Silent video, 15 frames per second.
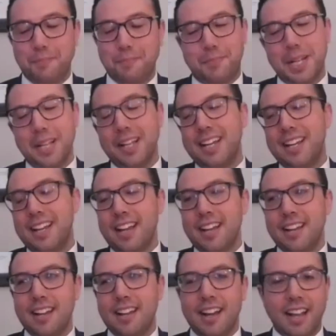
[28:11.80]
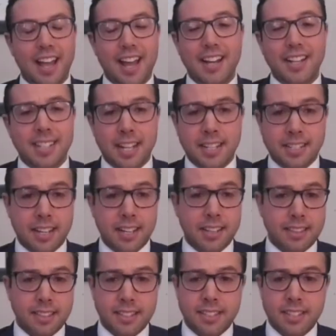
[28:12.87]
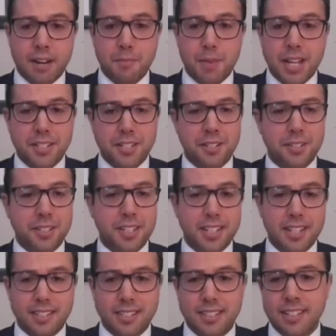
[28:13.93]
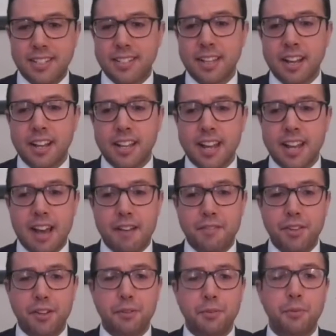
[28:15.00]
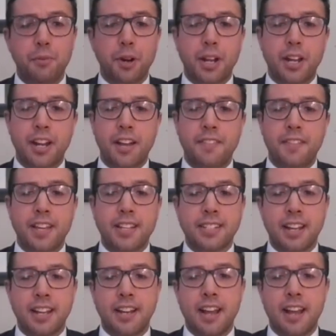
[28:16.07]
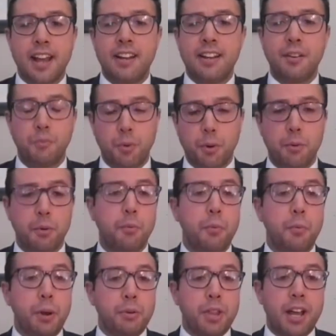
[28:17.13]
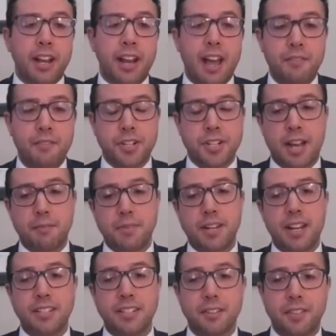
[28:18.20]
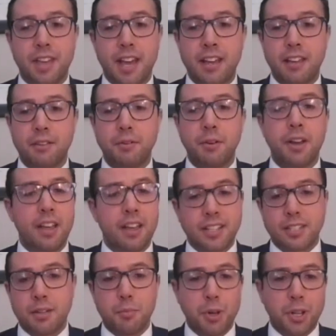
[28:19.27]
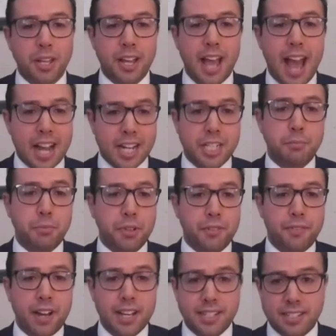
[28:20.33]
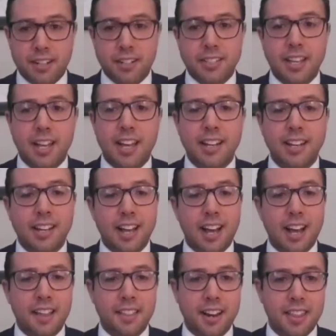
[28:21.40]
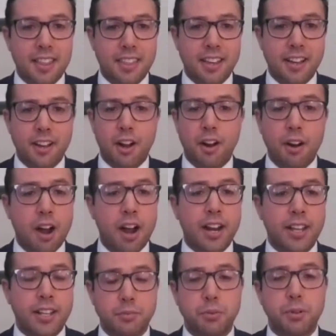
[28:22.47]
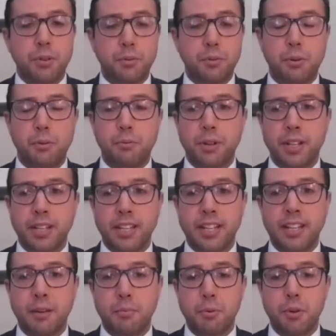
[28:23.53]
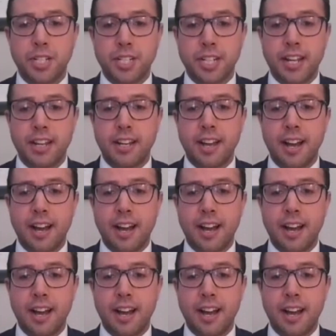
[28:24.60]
Bill, it sounds like the state of Massachusetts is lucky to have you working on this, and we were lucky to have your time today. So thank you. Some really actionable advice there at the end that I think our audience will really appreciate.